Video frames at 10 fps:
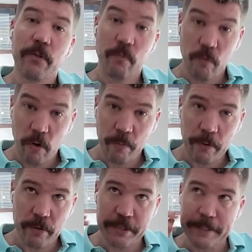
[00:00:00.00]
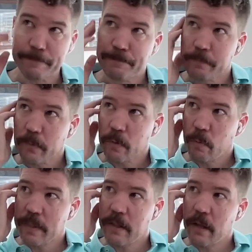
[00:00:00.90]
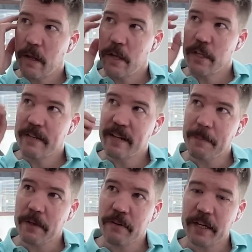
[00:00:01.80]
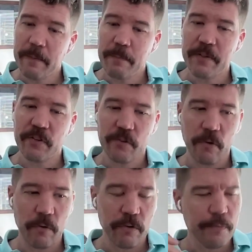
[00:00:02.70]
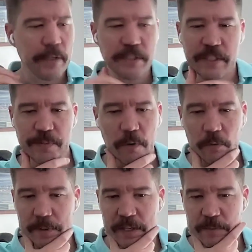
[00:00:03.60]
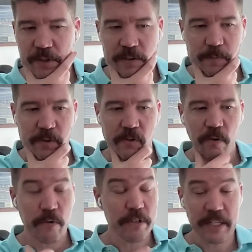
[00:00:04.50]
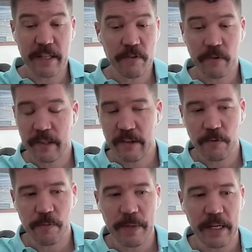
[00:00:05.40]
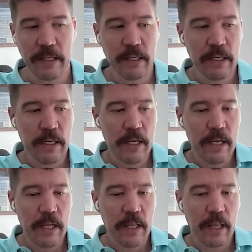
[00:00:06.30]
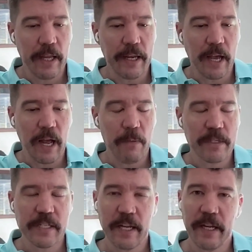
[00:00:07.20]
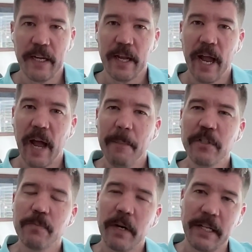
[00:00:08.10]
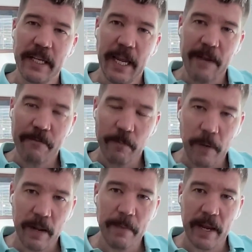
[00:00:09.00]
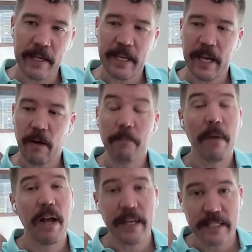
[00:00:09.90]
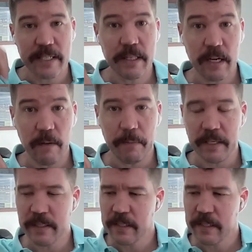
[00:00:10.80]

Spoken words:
wrong person, what typically a business owner, especially small, medium-sized business owners, and this was me, like, I would say, how much money came from my bank account, mine as in the company's,